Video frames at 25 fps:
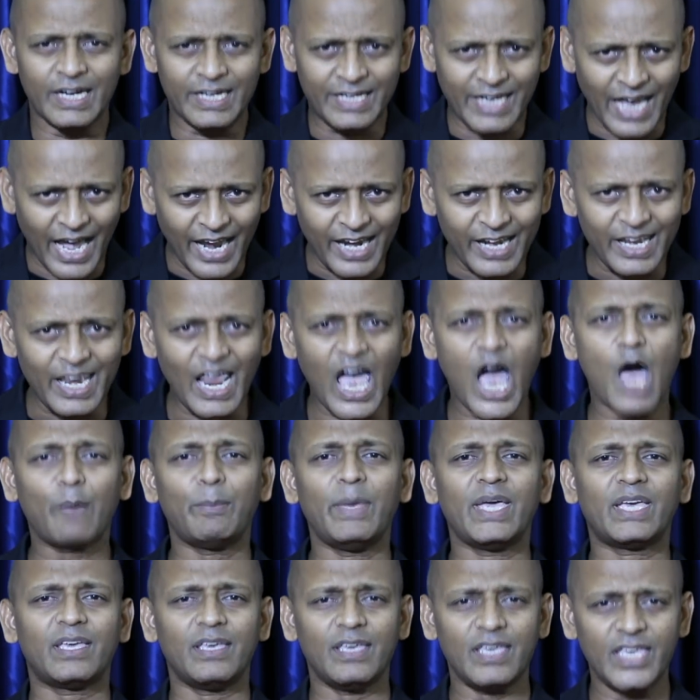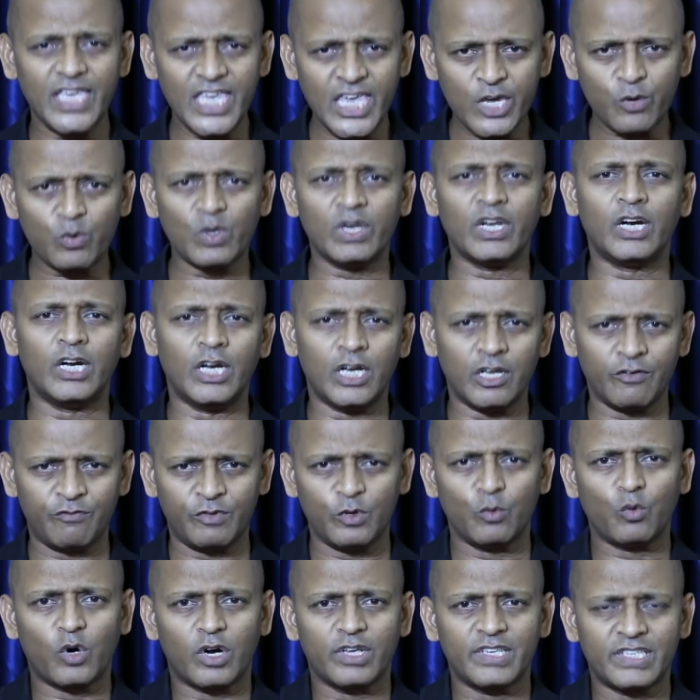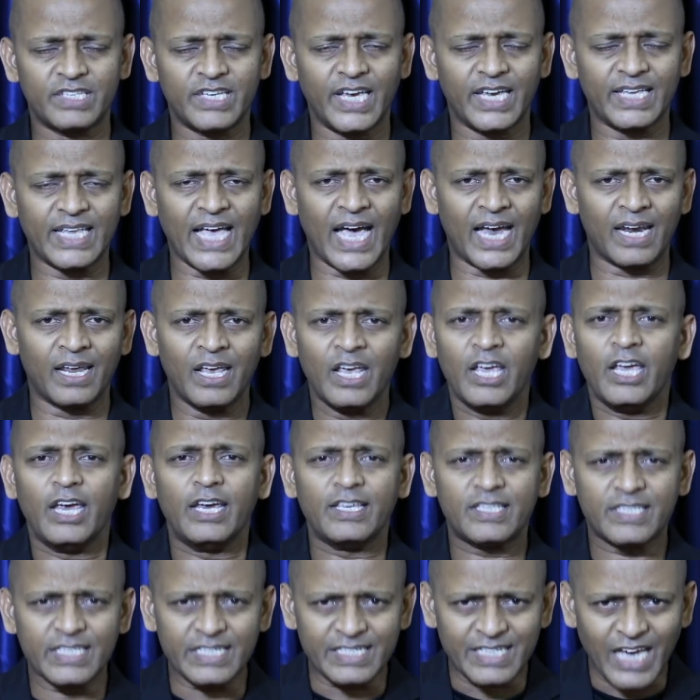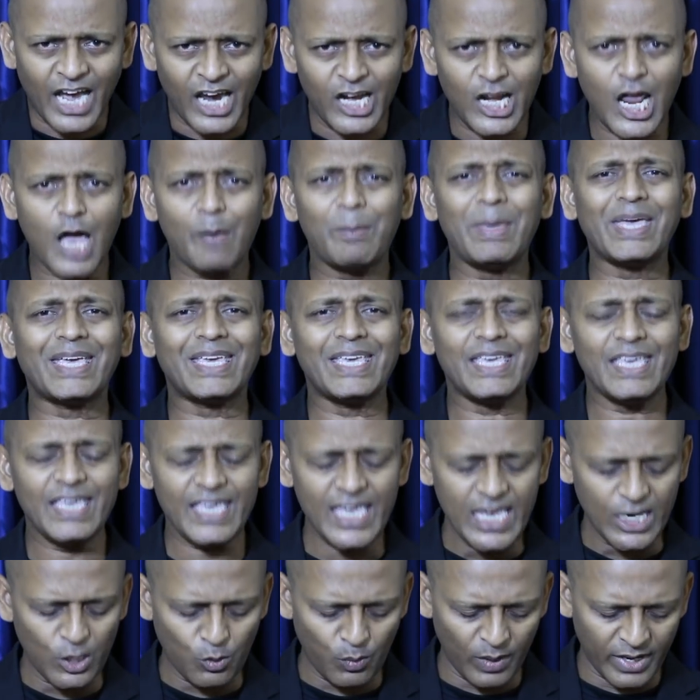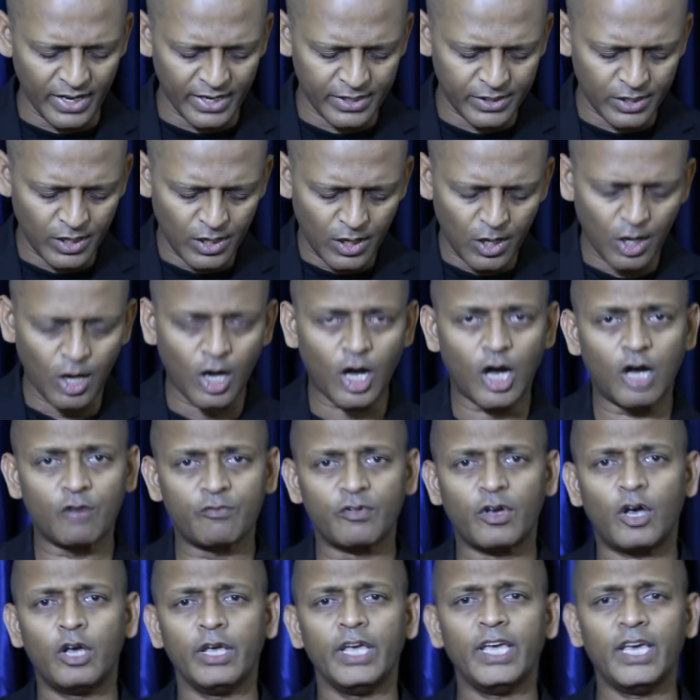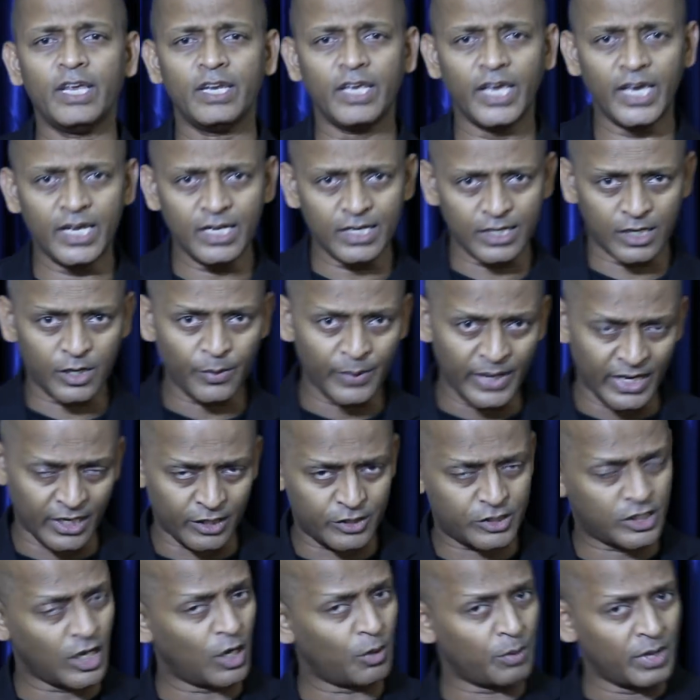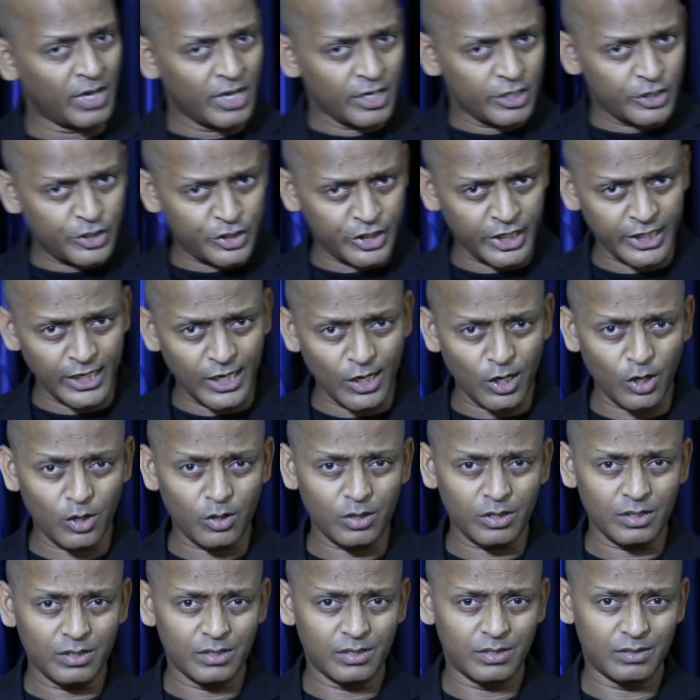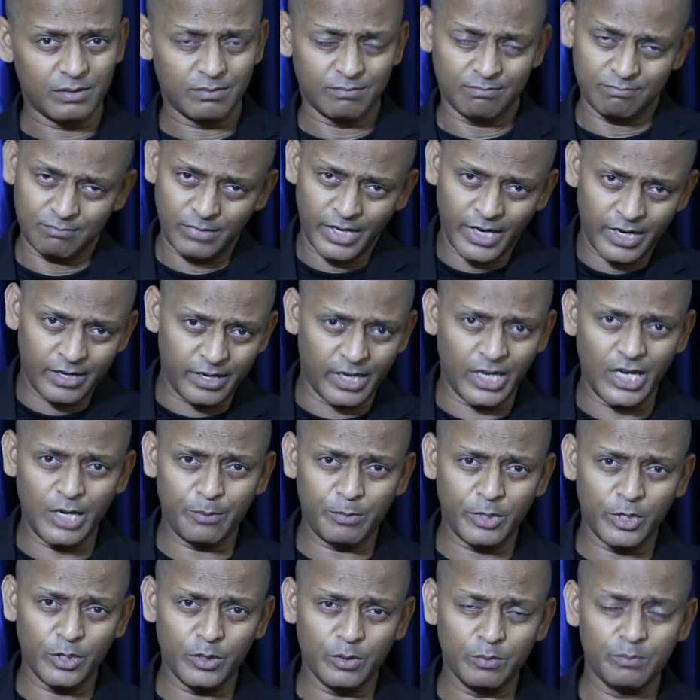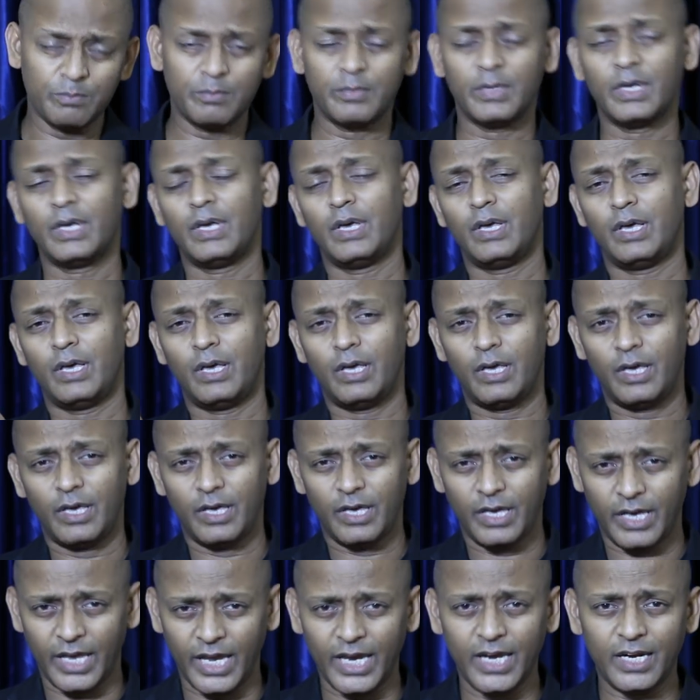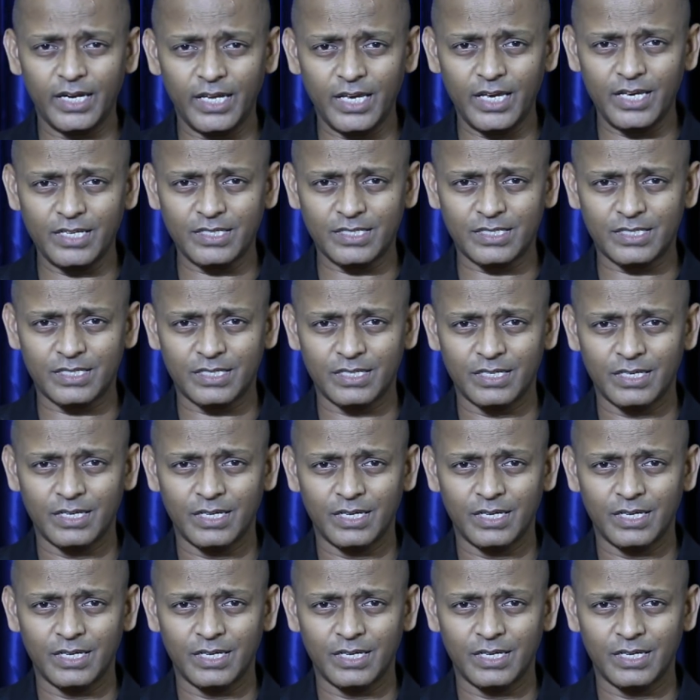dynamic equivalent, if you want to say that. It's the dynamic equivalent of in Greek. So Sheol in Hebrew, Hades